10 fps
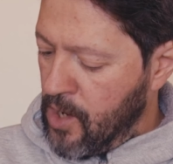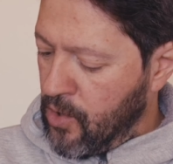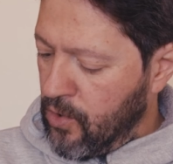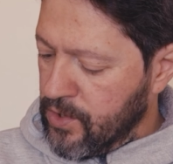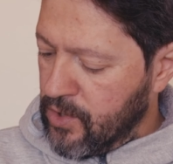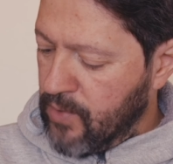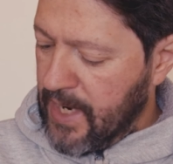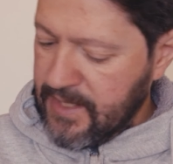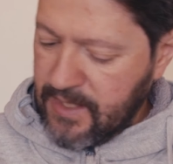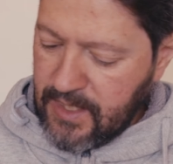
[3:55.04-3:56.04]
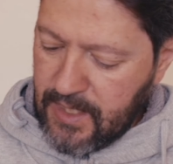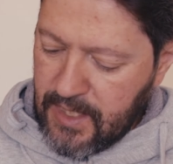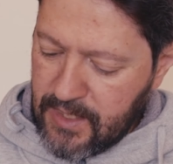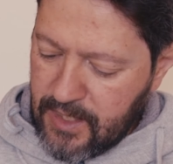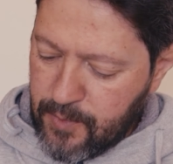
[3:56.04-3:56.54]
cold arising
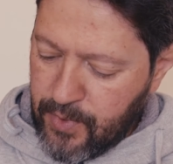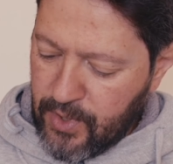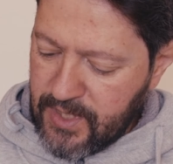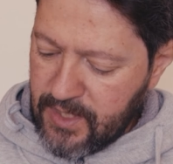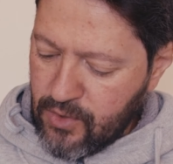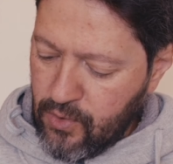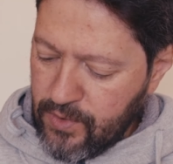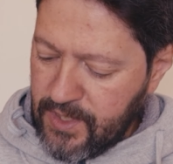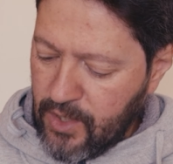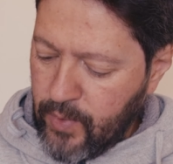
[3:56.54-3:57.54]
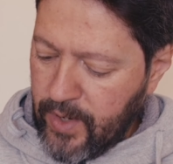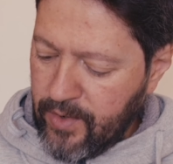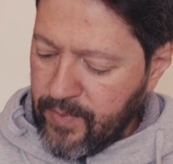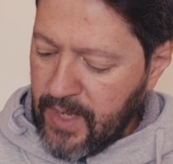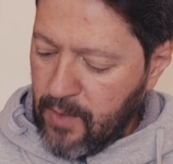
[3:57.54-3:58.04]
in this process, cools the
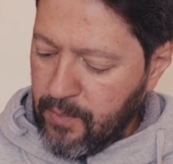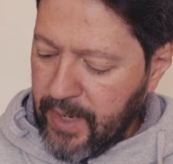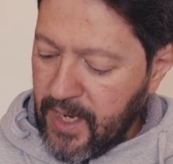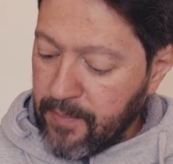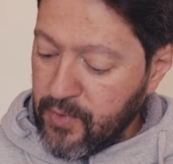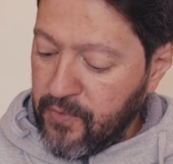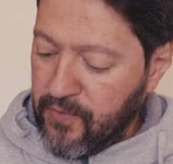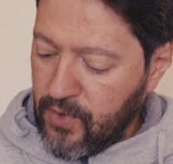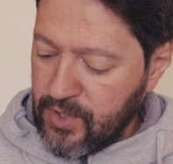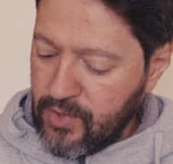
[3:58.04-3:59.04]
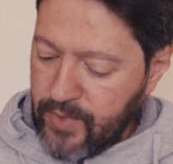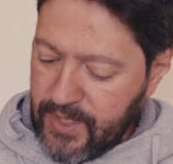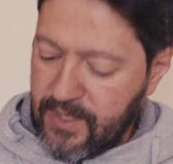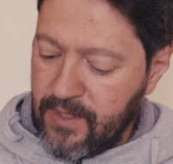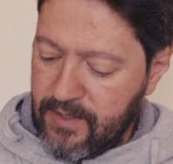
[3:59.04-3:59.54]
aquarium down by up to 4
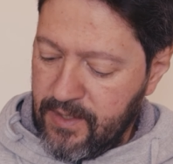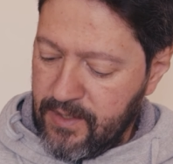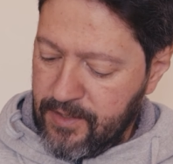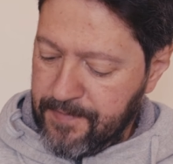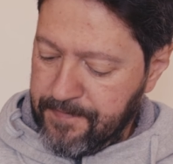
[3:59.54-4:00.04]
degrees Celsius.